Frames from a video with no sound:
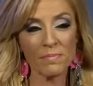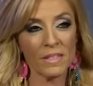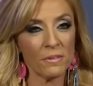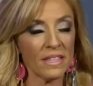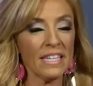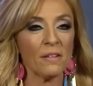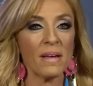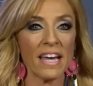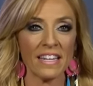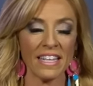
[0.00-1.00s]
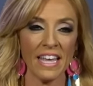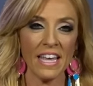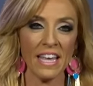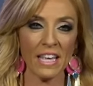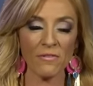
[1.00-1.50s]
Well, think about it.
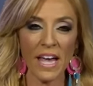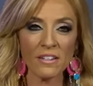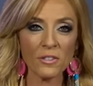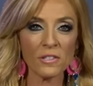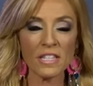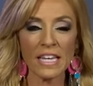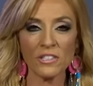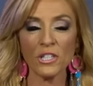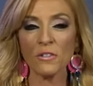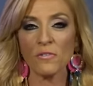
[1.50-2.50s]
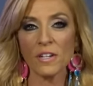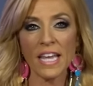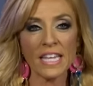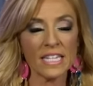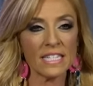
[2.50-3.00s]
If actors like Jennifer
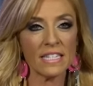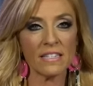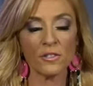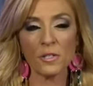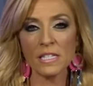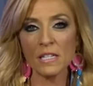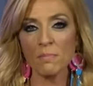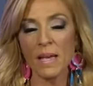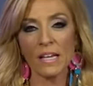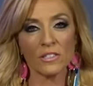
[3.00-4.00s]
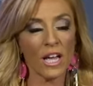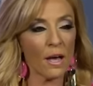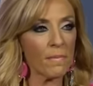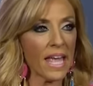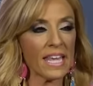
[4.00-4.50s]
Aniston, Kristen Bell, Tom
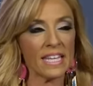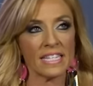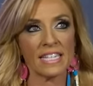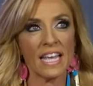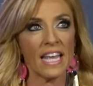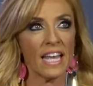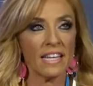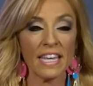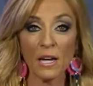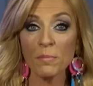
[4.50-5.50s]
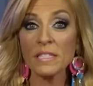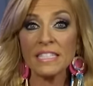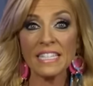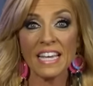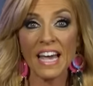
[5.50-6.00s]
Hanks, Cameron
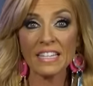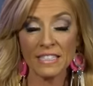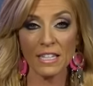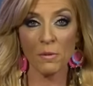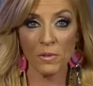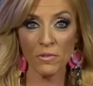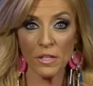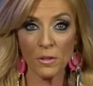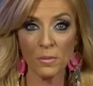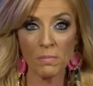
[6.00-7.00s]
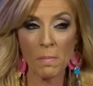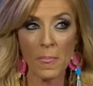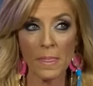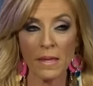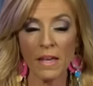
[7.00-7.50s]
Diaz, to name a few,
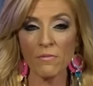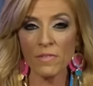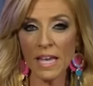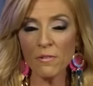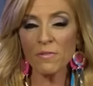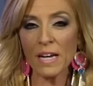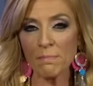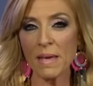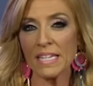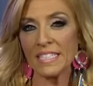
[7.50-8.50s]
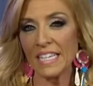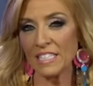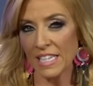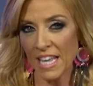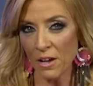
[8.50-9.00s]
if they find
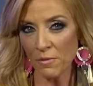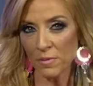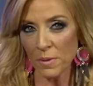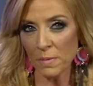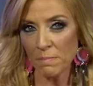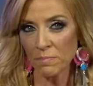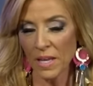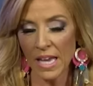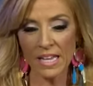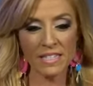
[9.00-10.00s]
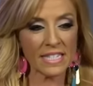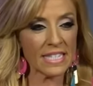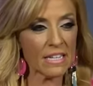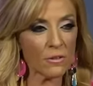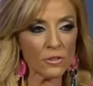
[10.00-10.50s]
meditation helpful, and
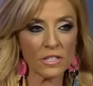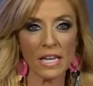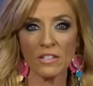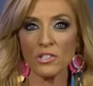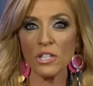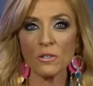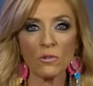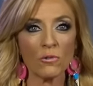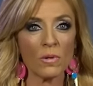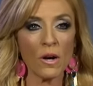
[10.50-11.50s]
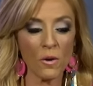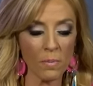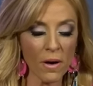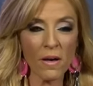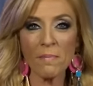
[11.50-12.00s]
singers like Sheryl Crow,
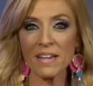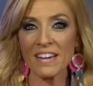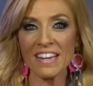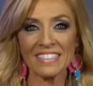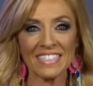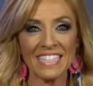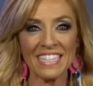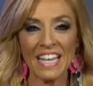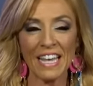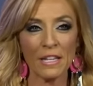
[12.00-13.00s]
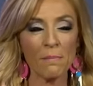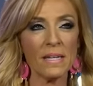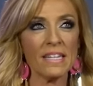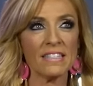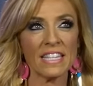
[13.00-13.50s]
Paul McCartney,
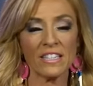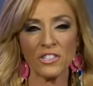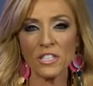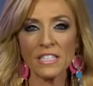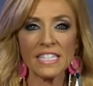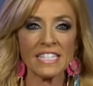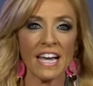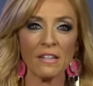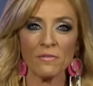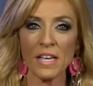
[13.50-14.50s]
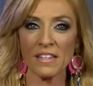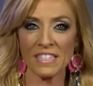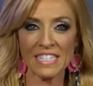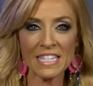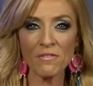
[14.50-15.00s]
comedians like Jerry Seinfeld and
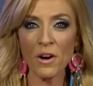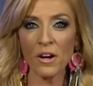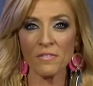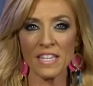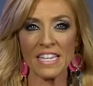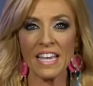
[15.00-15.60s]
Steve Harvey,